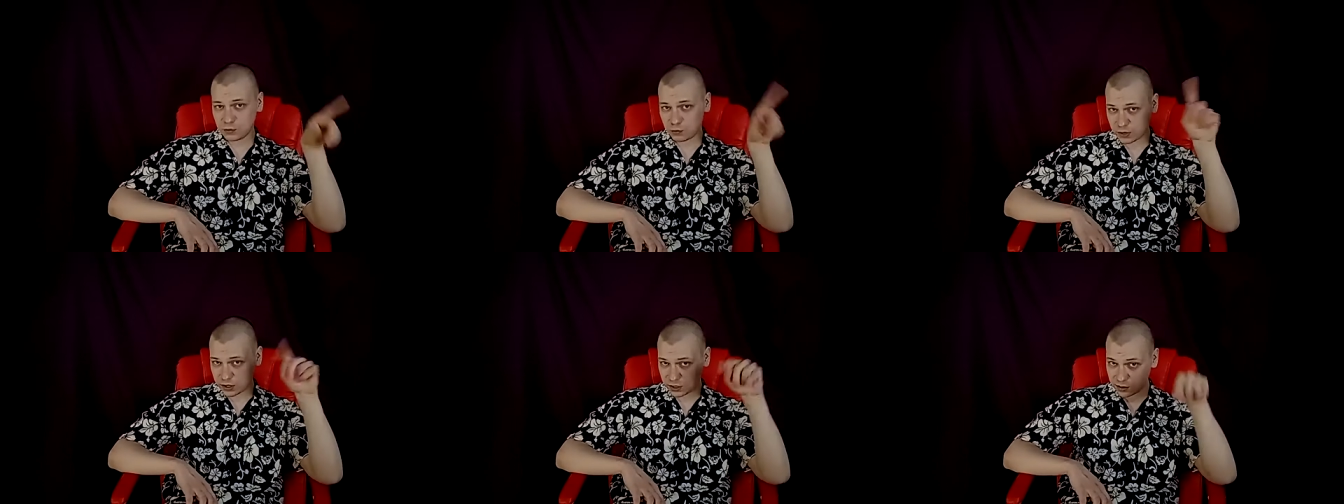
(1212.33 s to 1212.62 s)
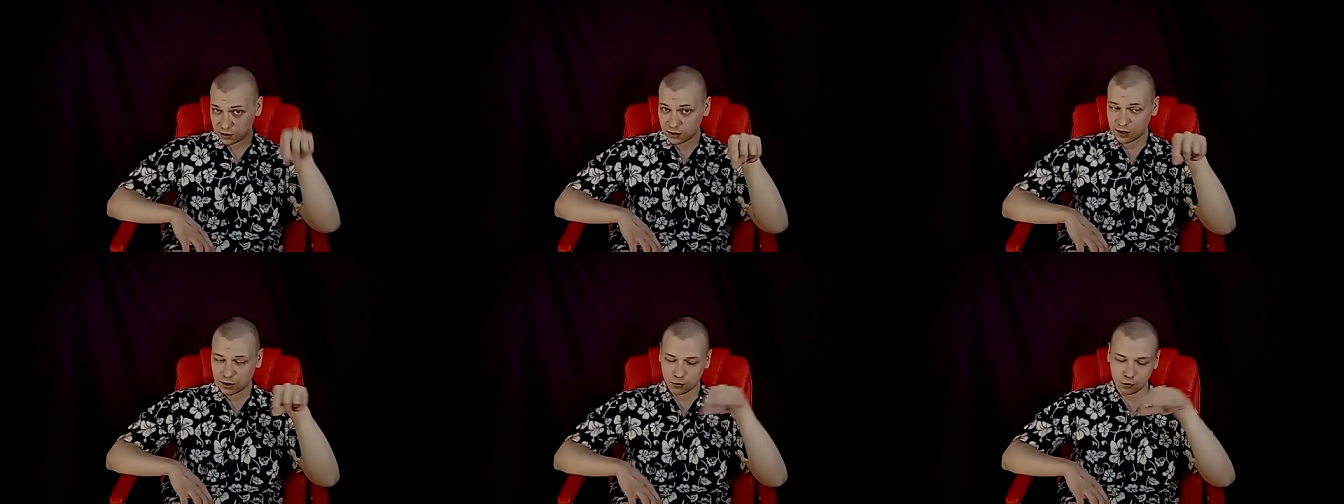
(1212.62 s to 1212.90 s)
the
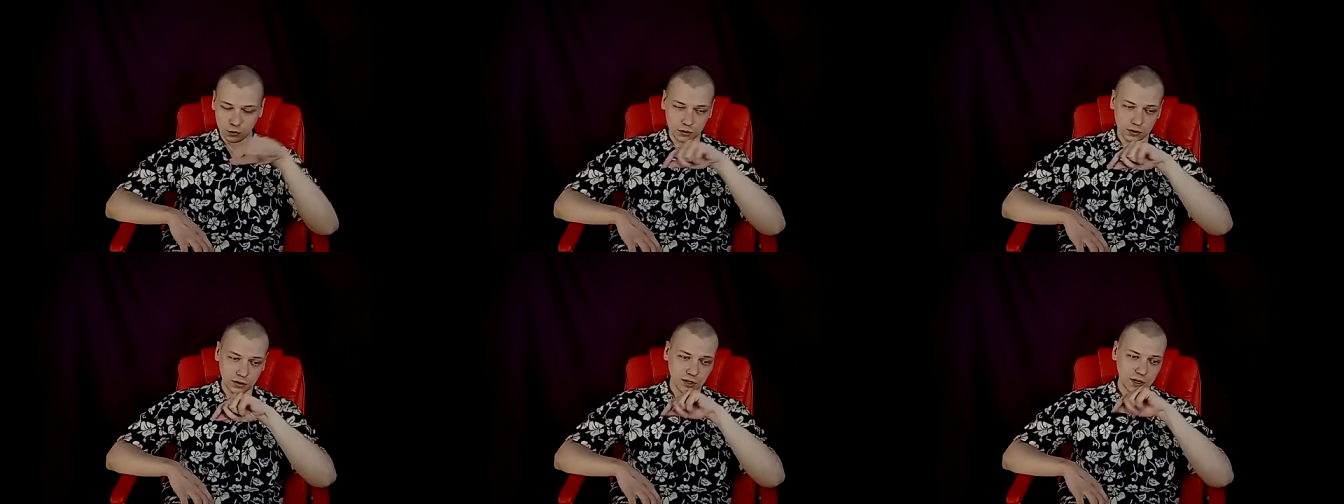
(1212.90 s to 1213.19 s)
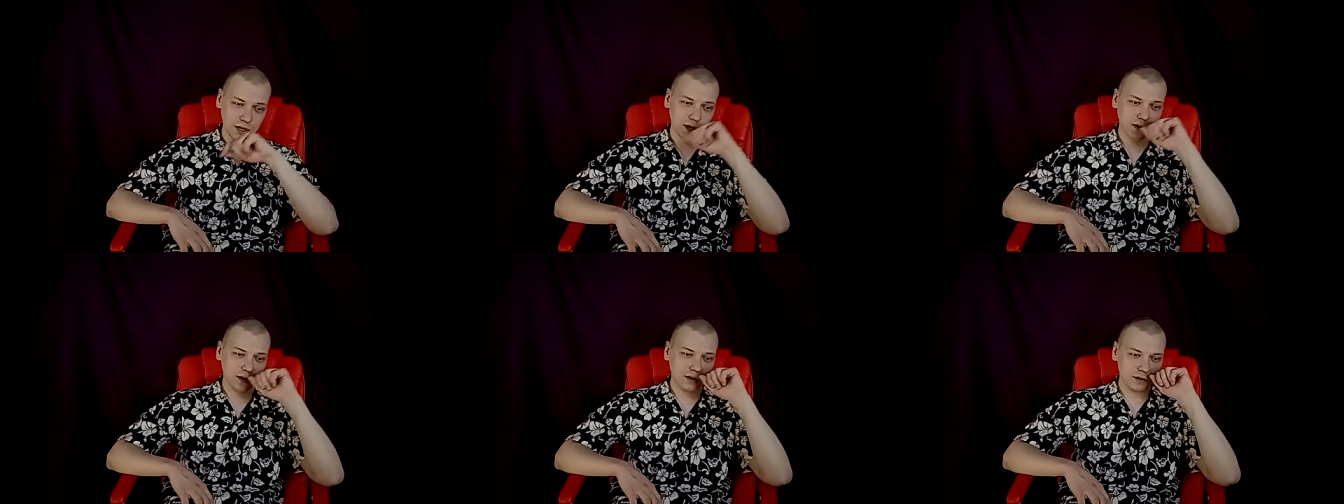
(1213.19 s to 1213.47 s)
one that I would
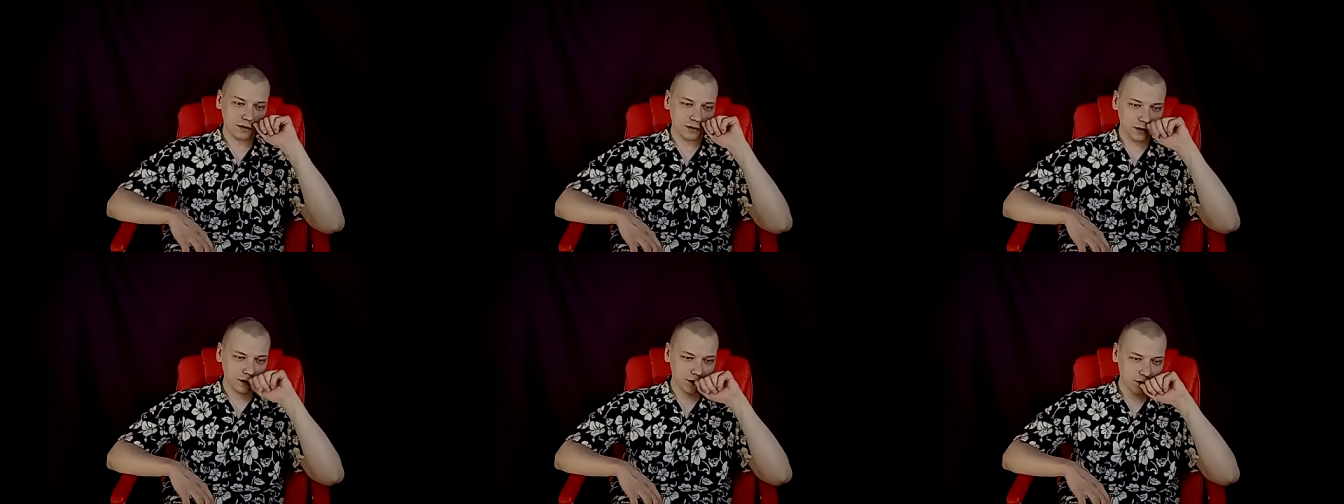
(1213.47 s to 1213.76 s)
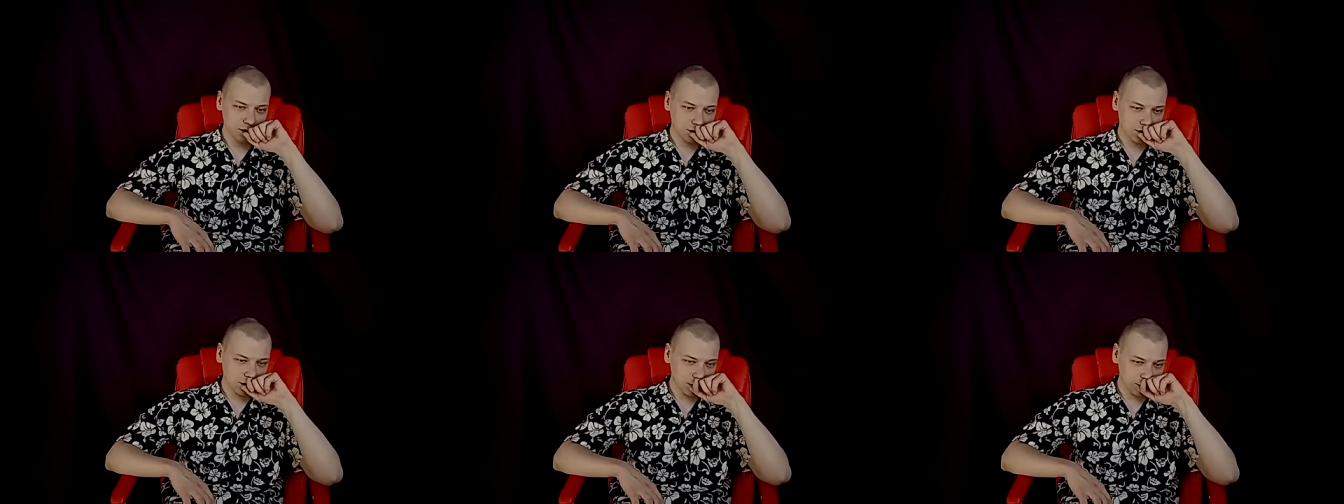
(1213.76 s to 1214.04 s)
link in
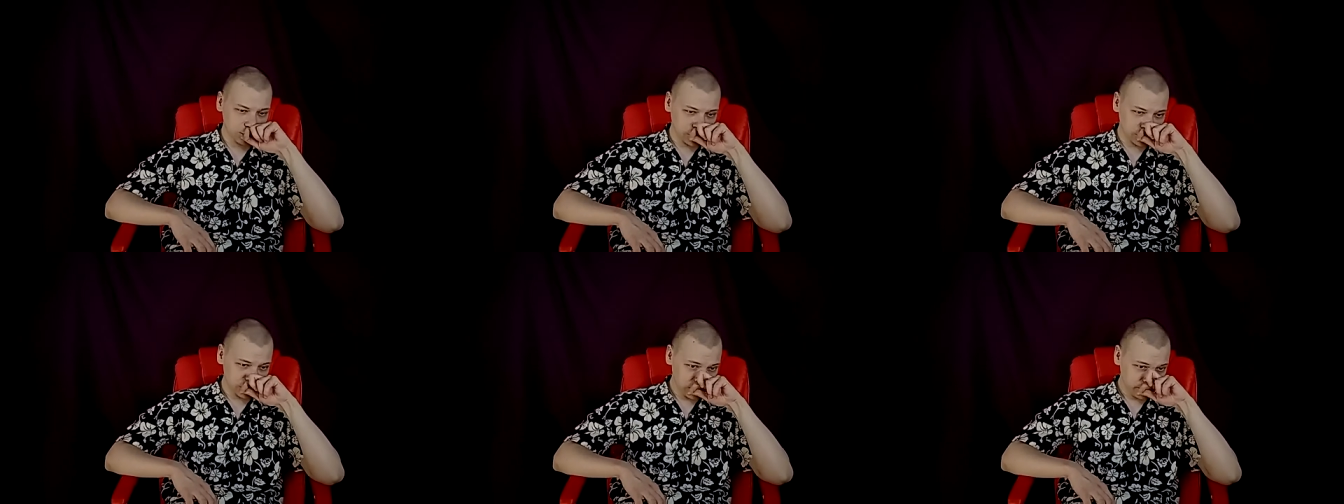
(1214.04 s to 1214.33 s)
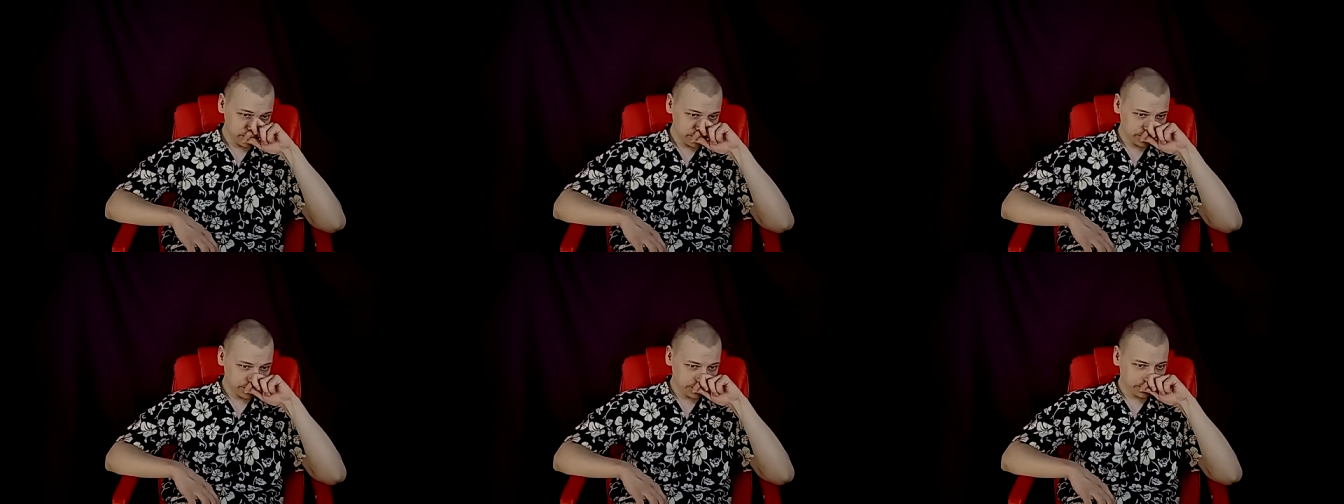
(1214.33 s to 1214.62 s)
the
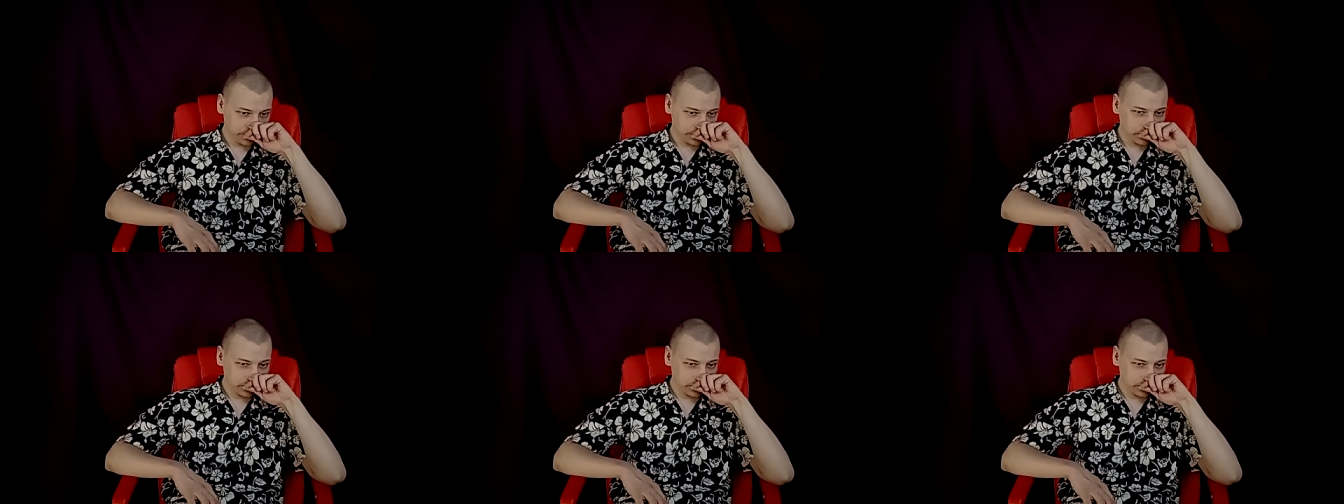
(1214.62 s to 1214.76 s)
description,